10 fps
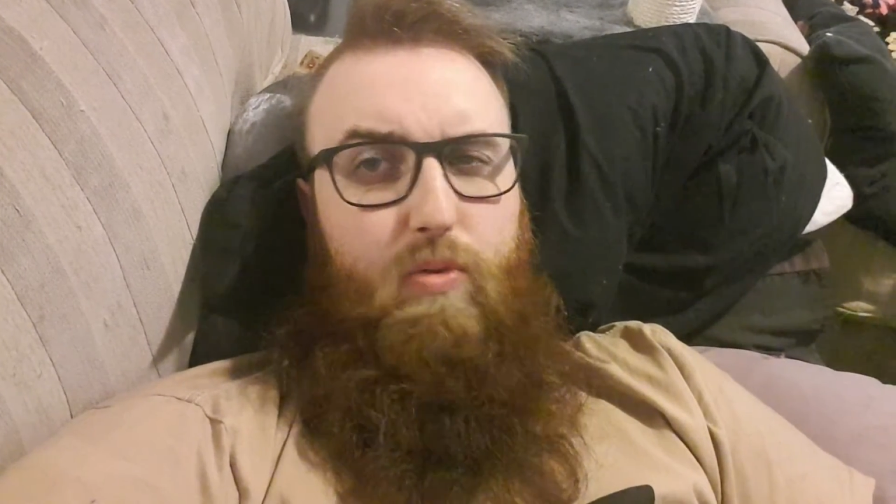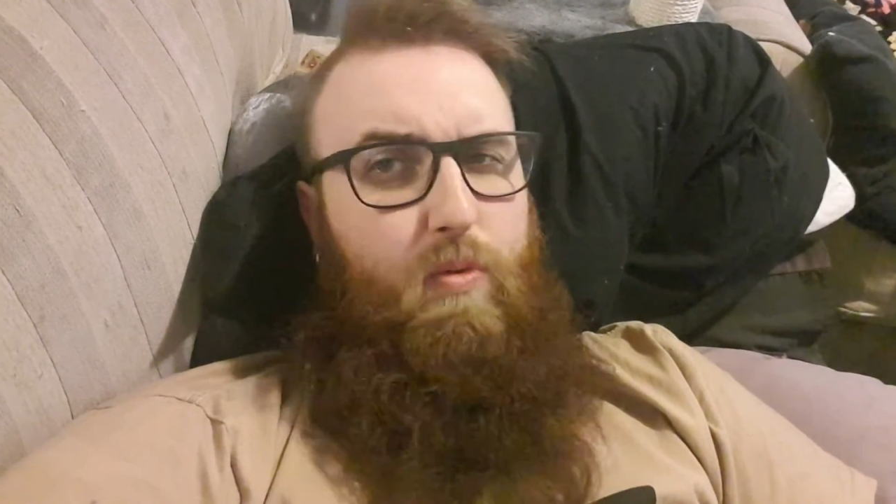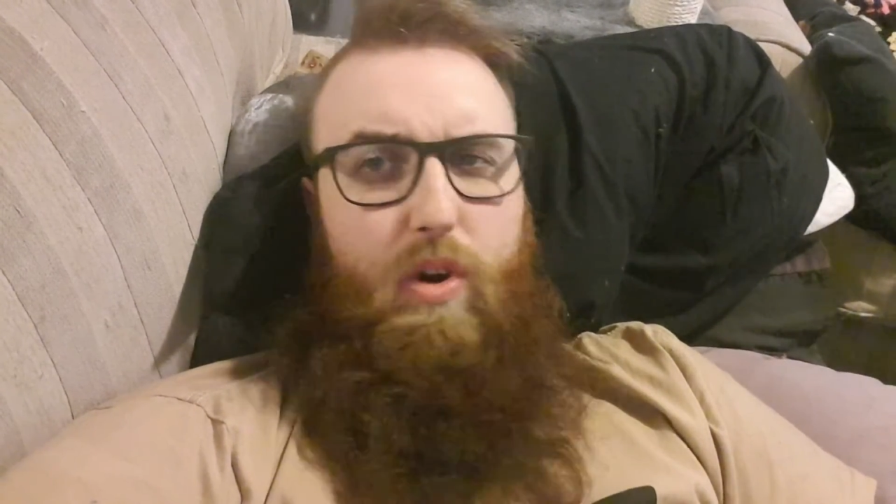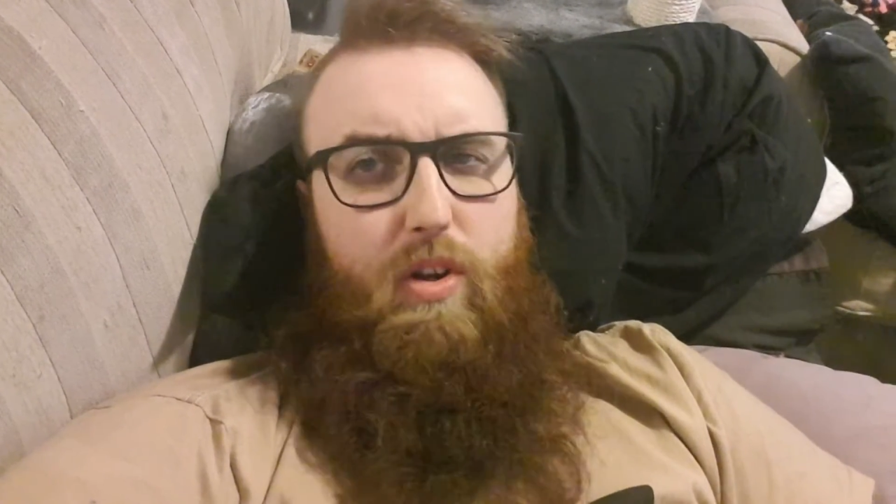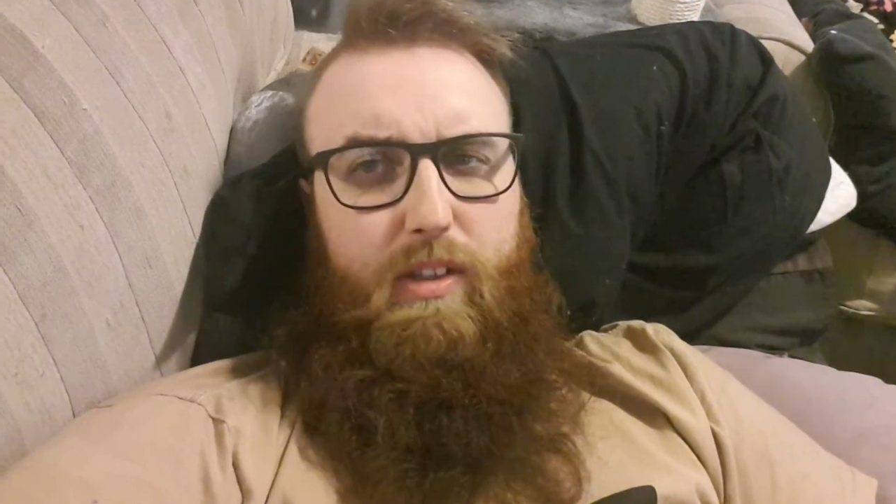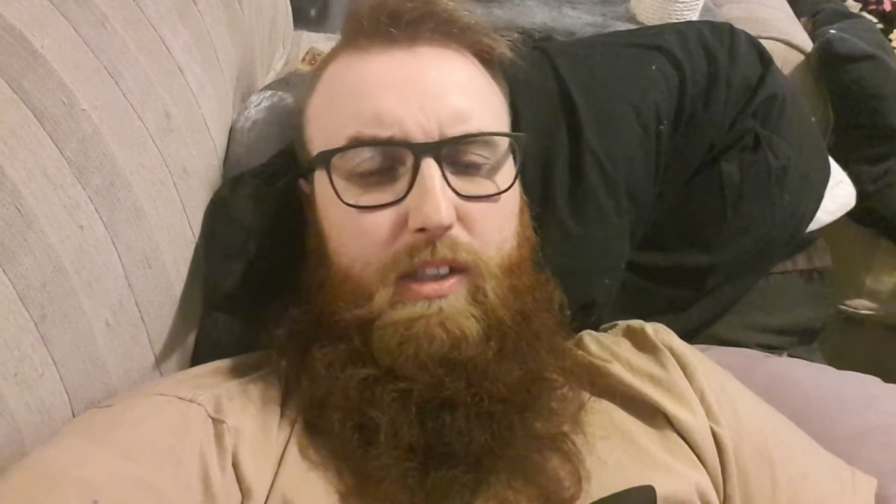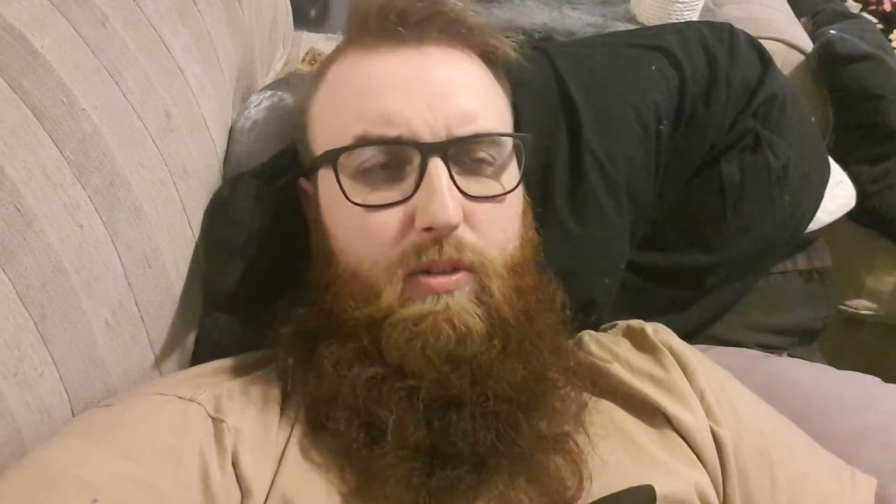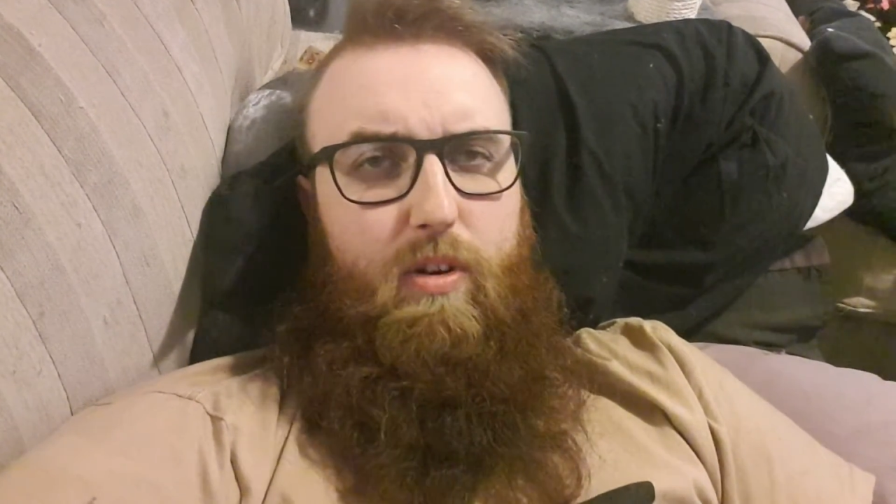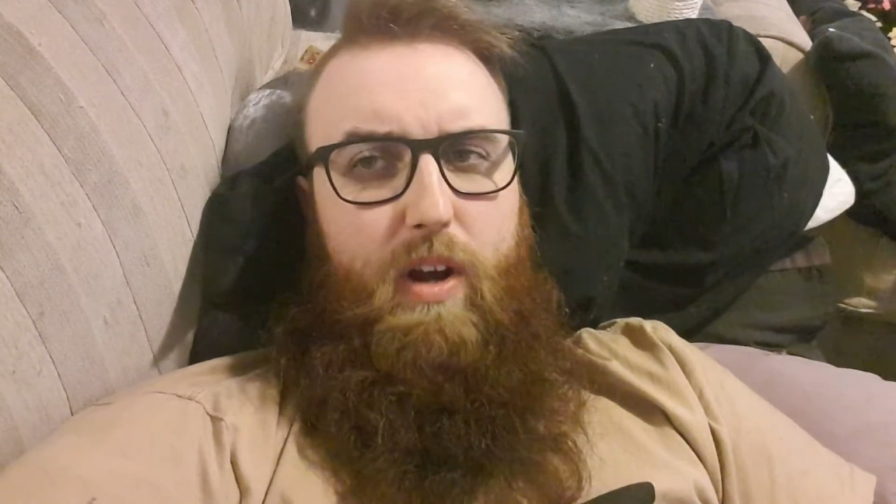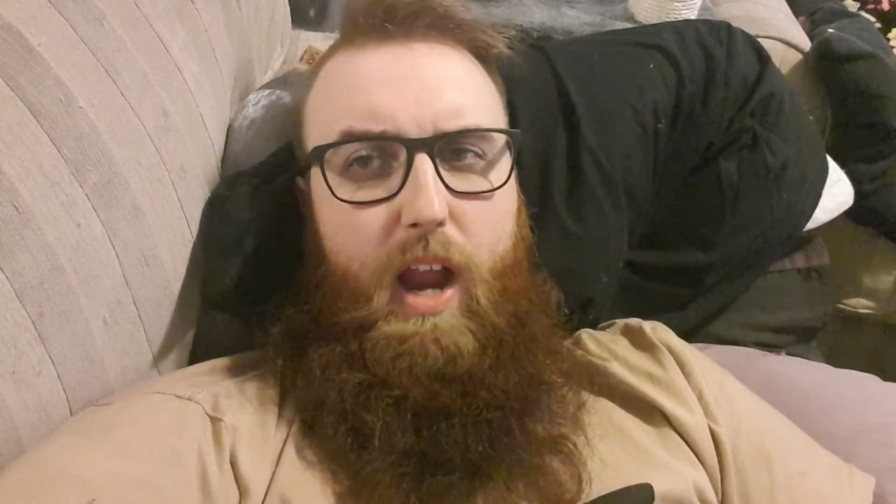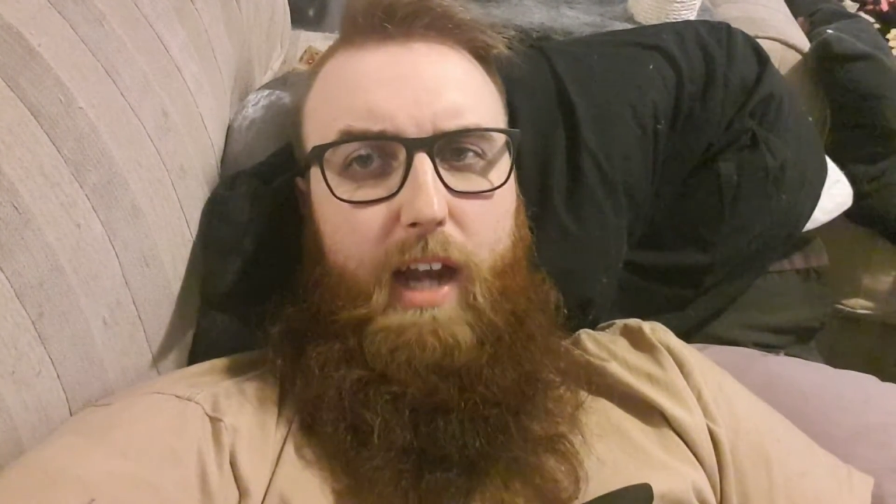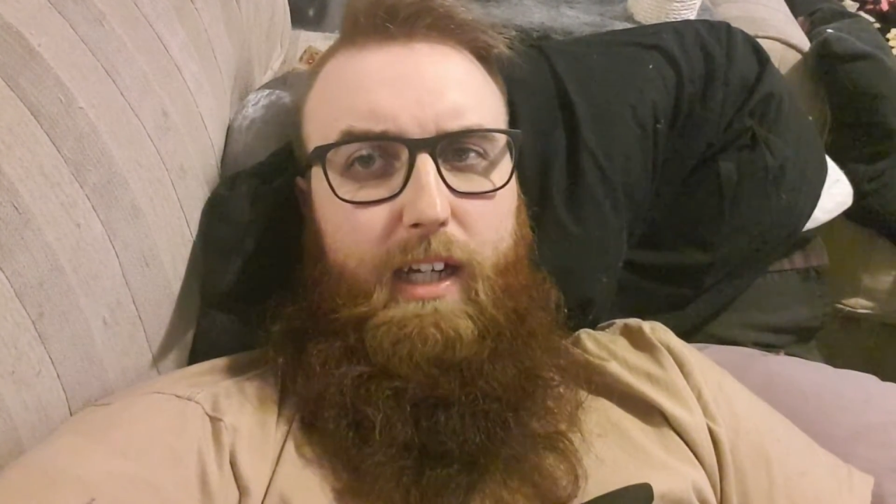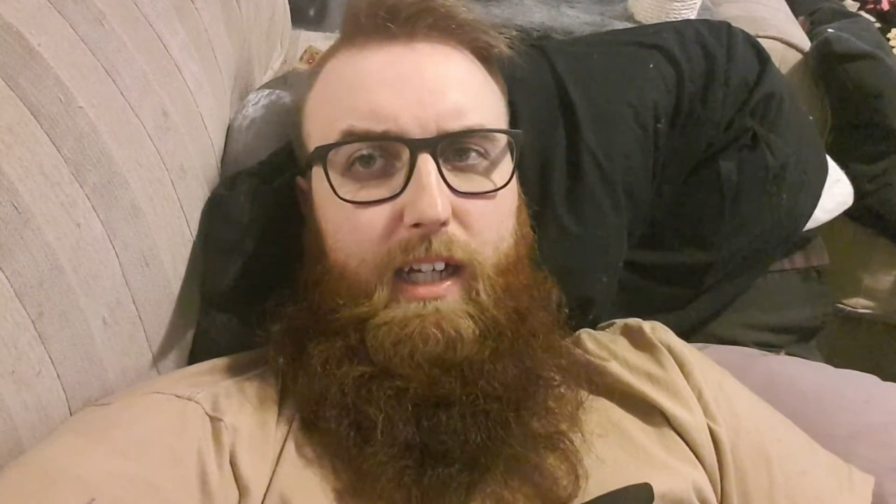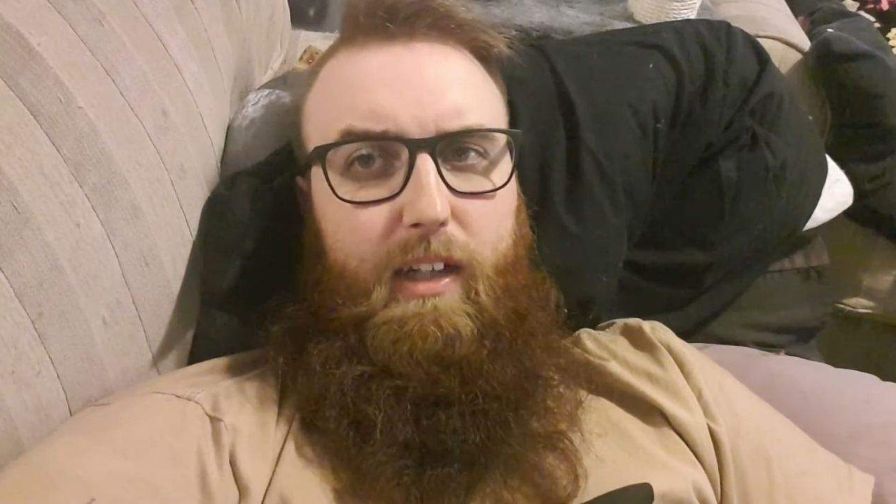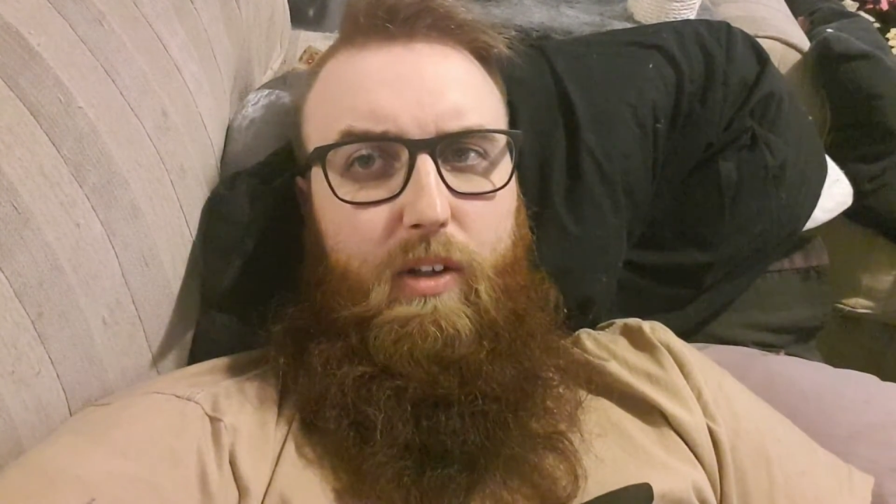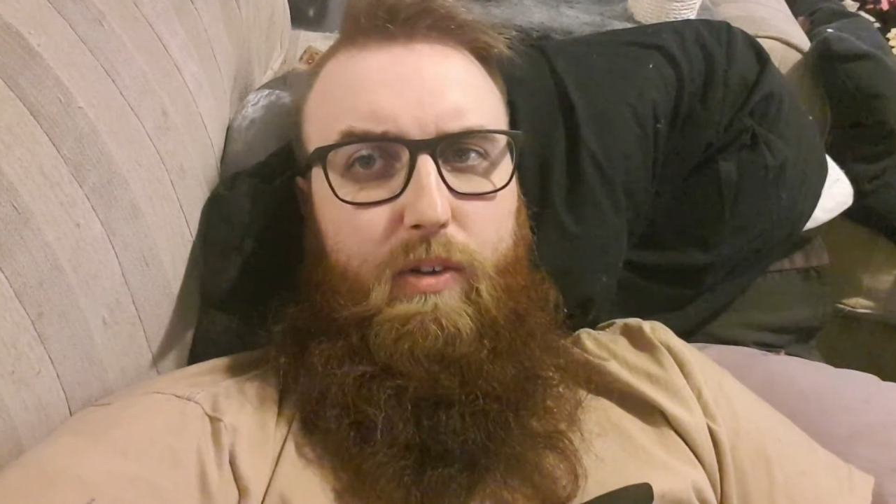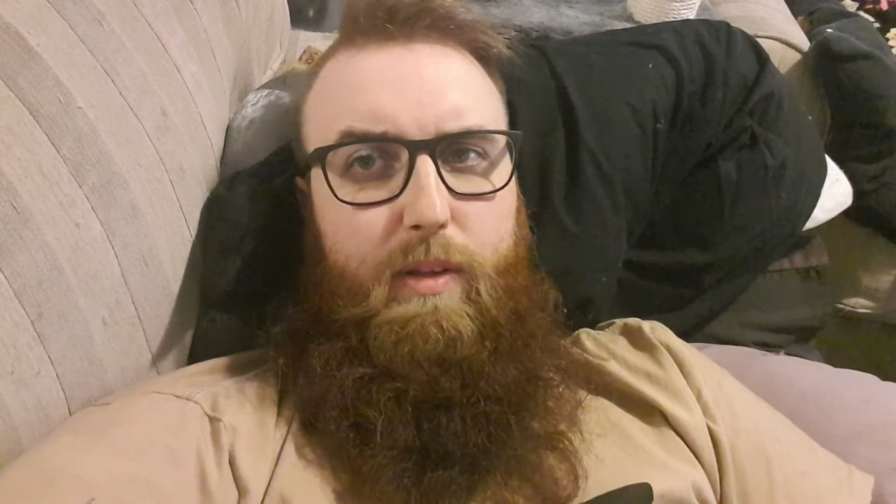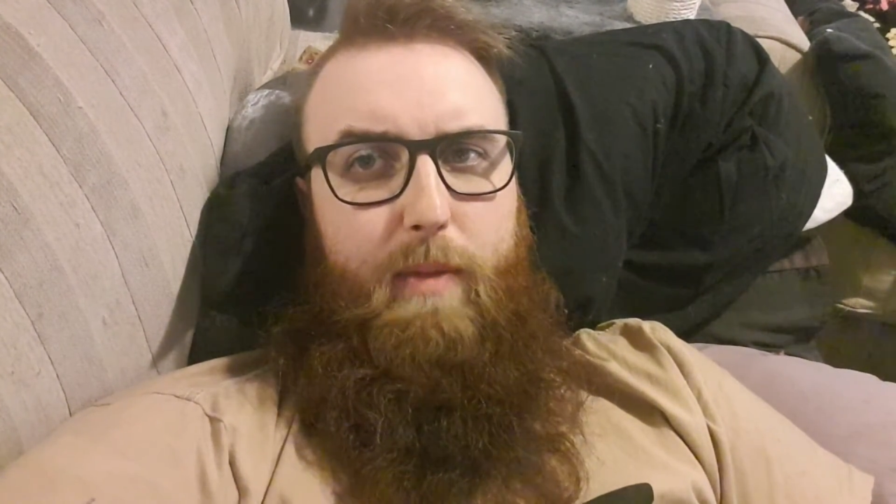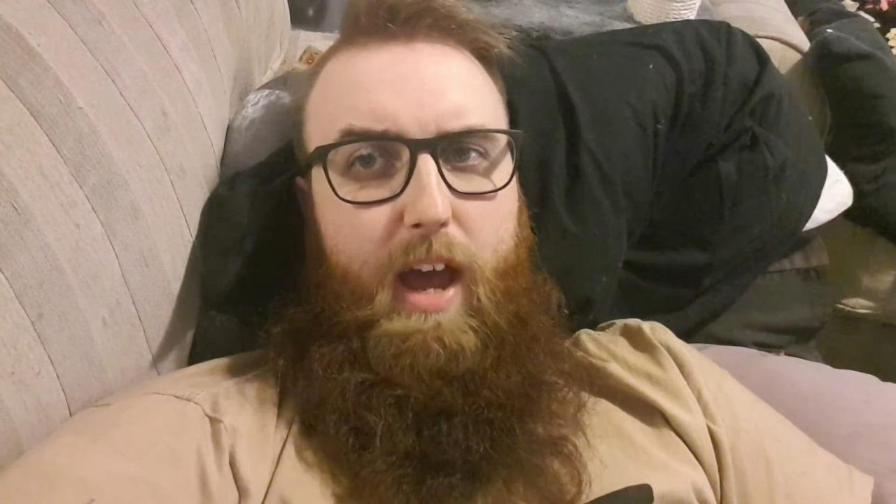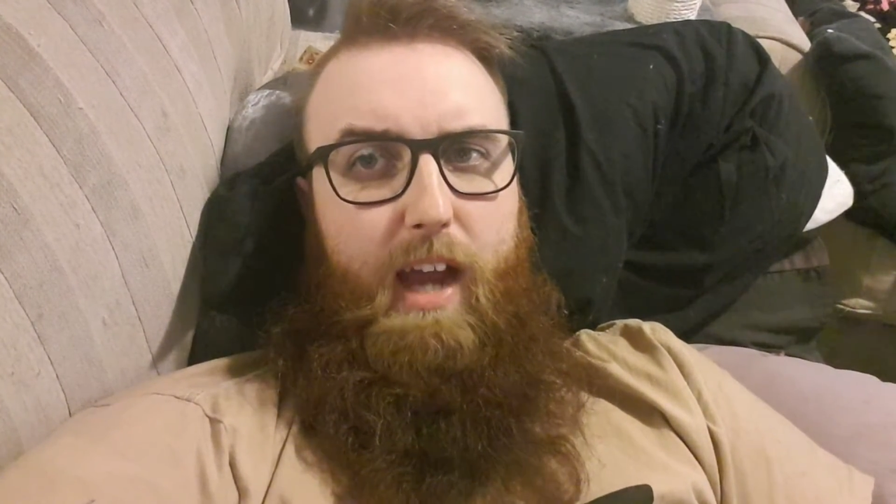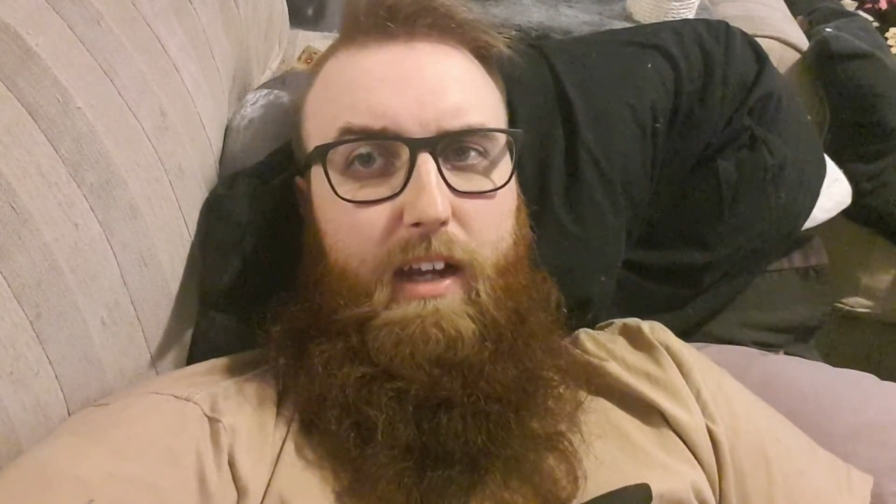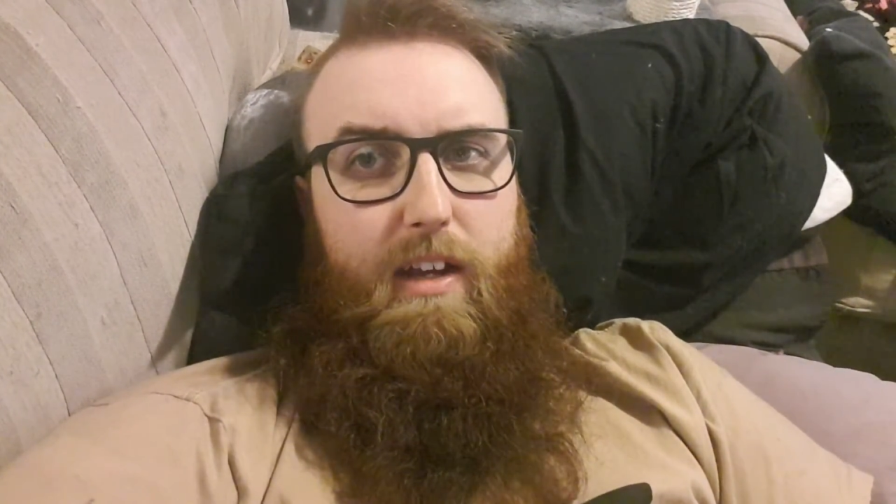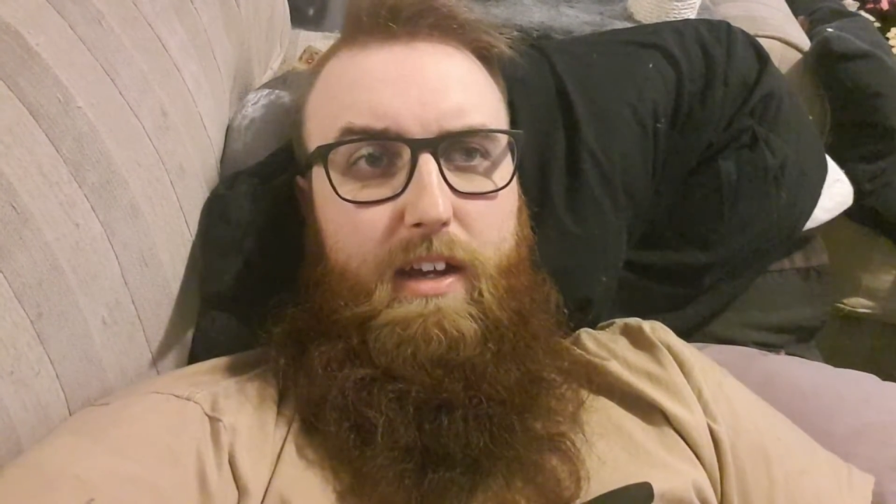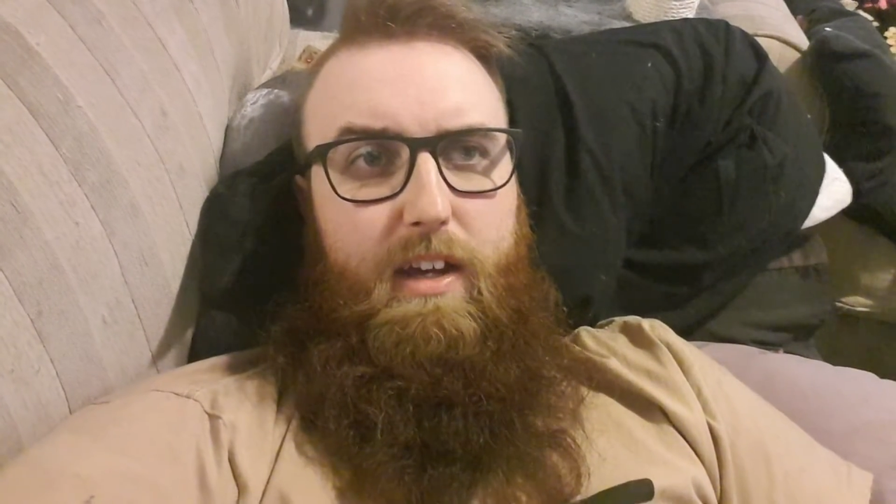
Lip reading: we're only squatting 80 kilo on the back